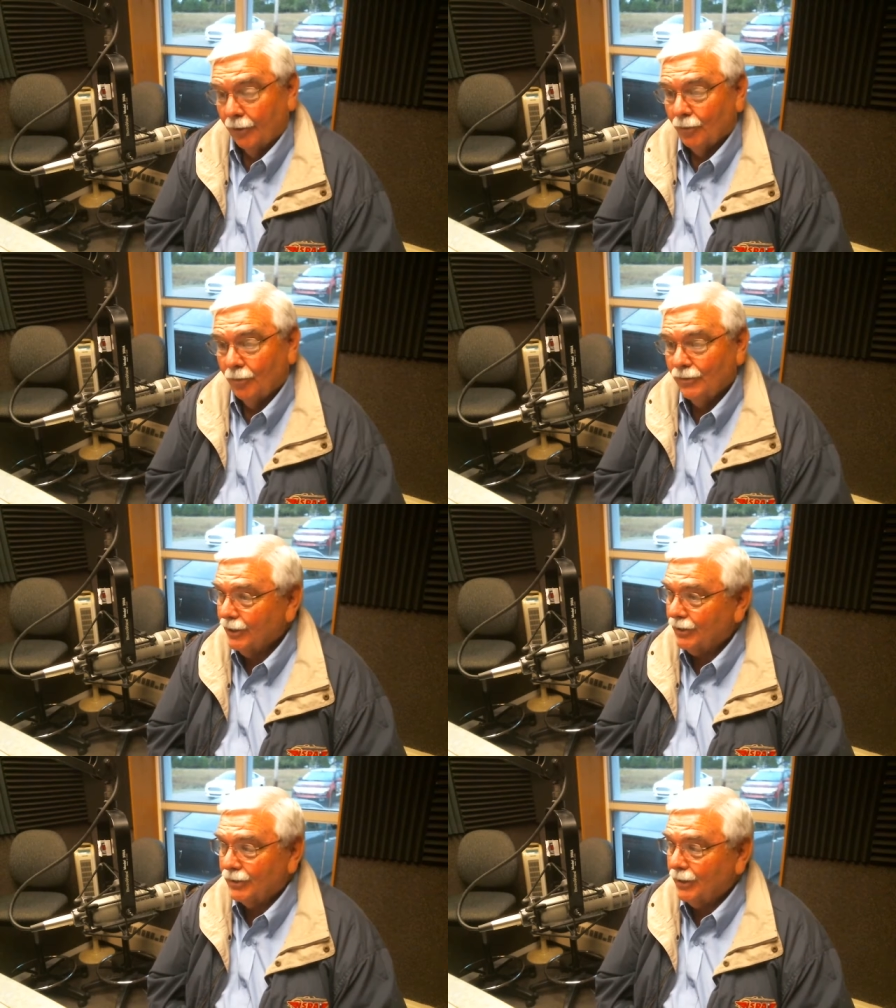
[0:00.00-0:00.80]
know,
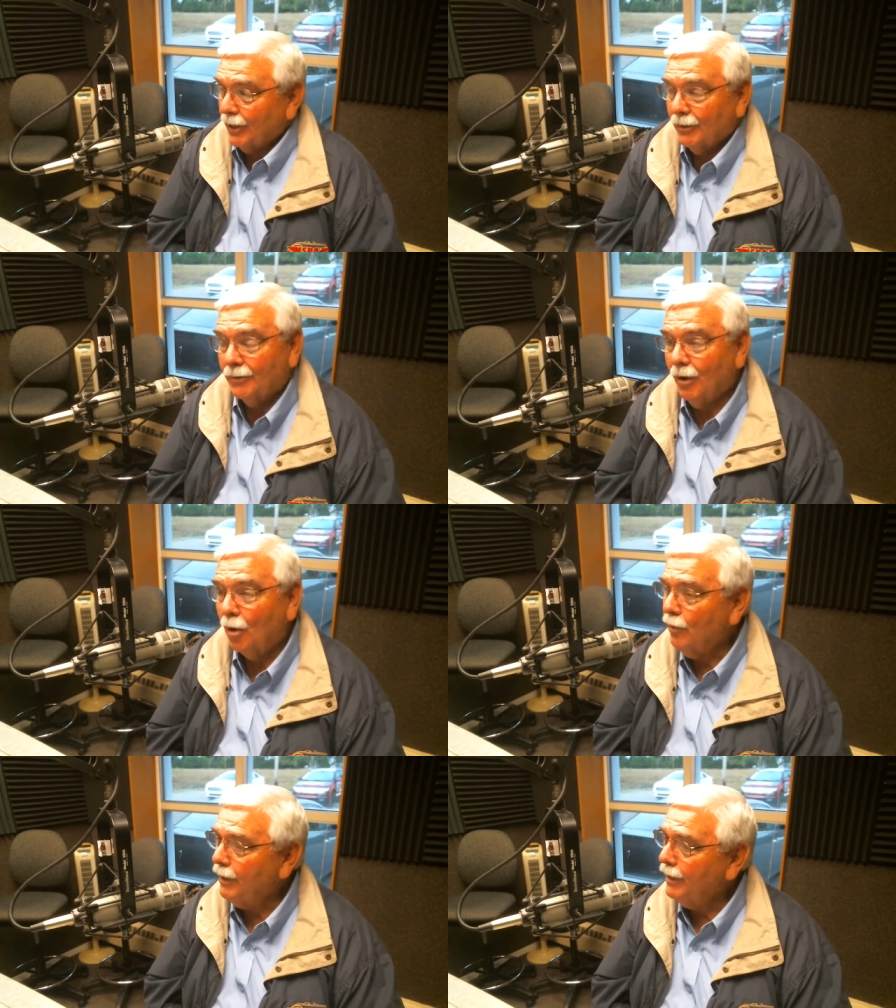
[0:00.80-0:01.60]
just
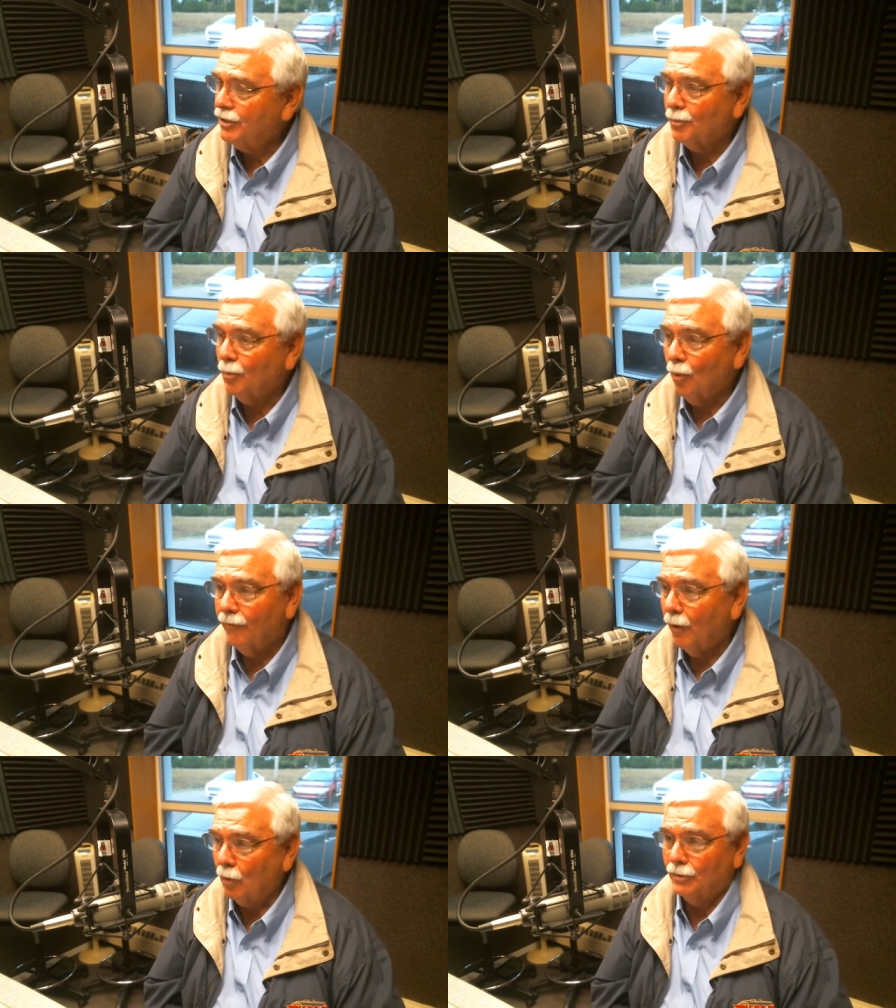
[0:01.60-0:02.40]
all we need is some more
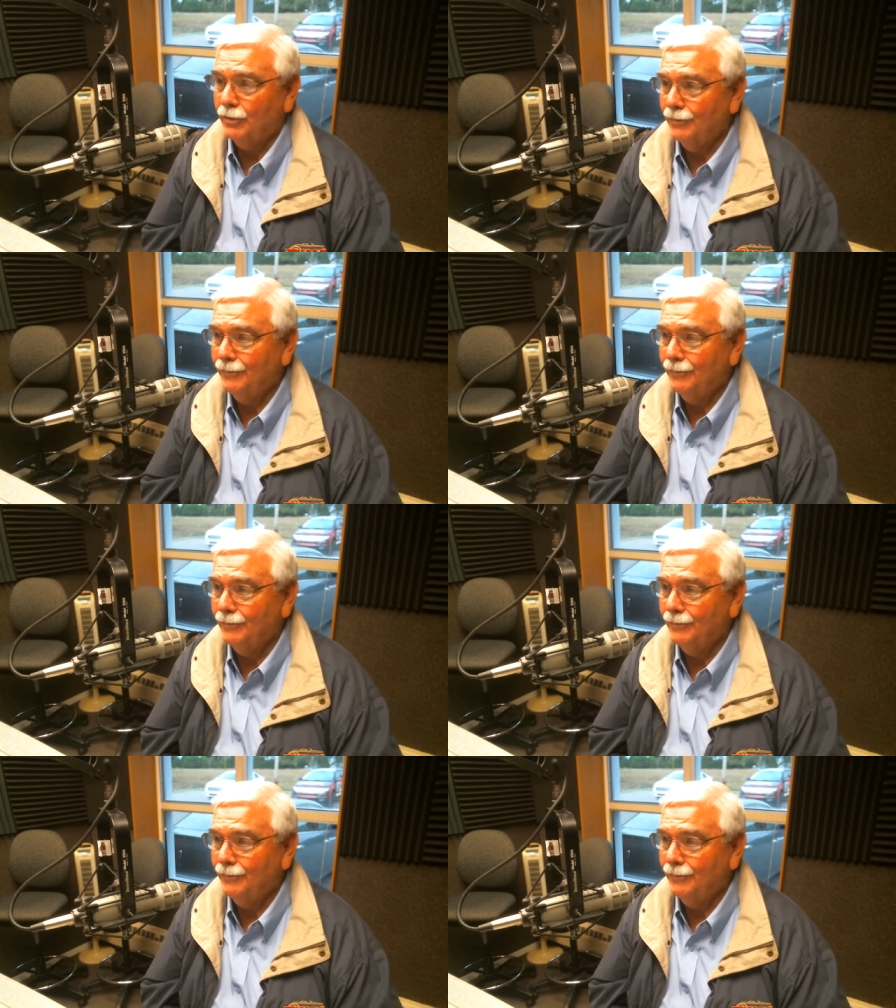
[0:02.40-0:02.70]
folks.